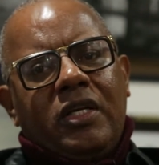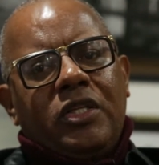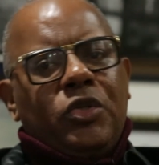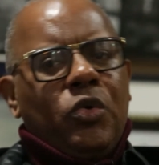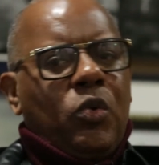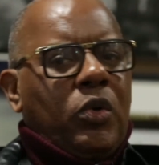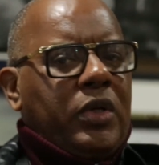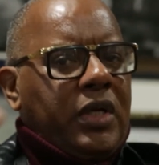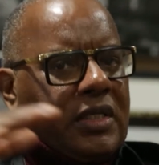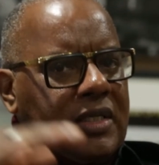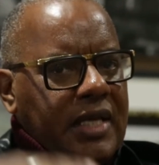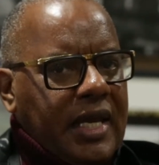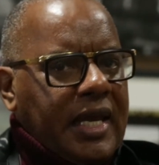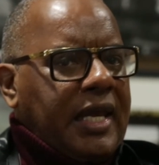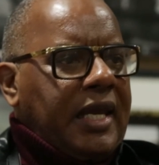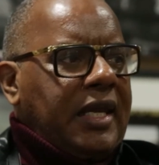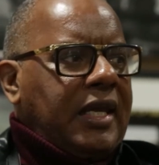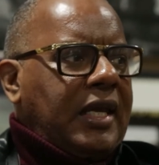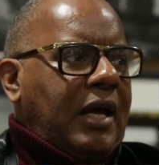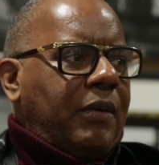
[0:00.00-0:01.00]
During the
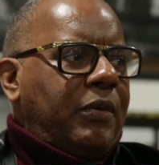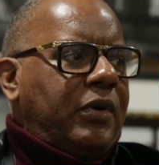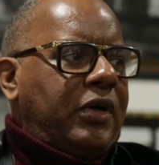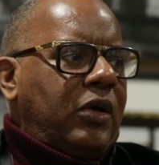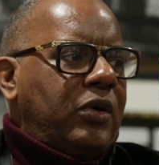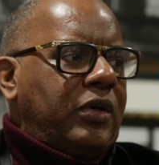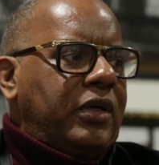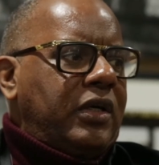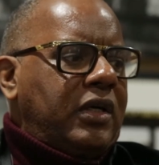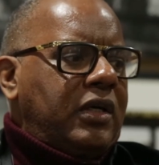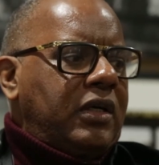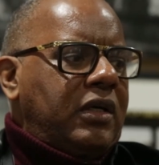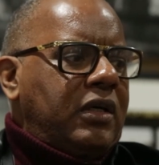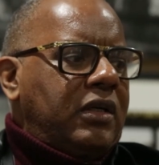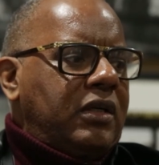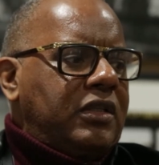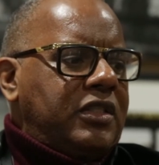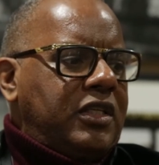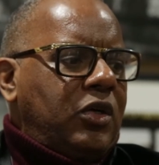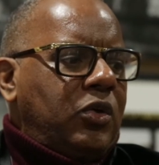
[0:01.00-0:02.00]
day, I would go
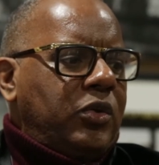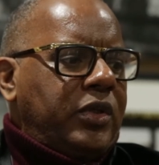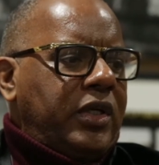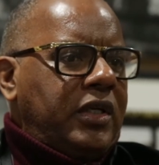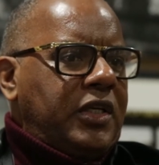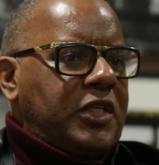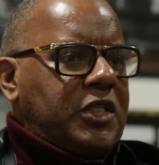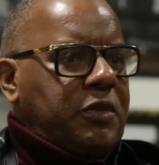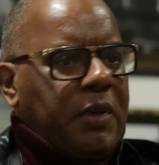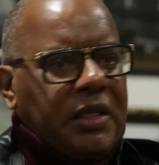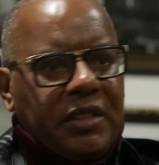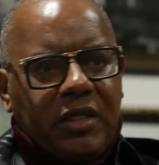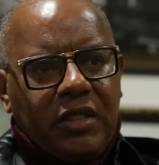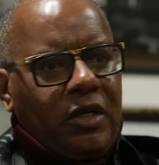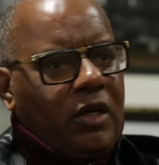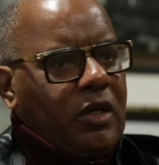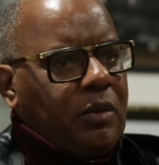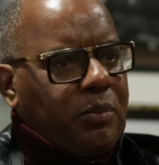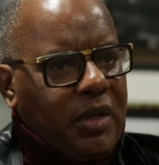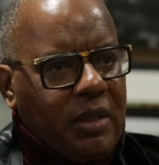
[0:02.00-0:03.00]
to Tilden and speak to
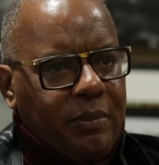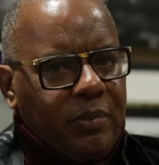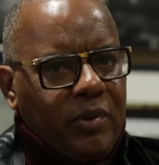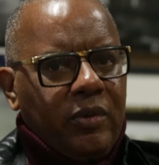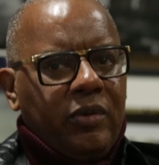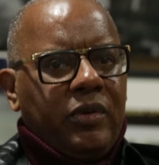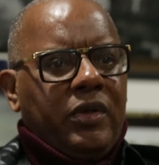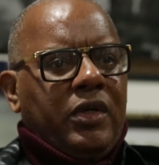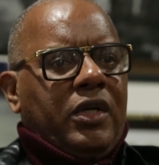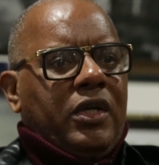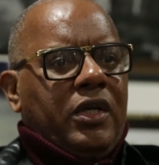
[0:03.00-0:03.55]
young people.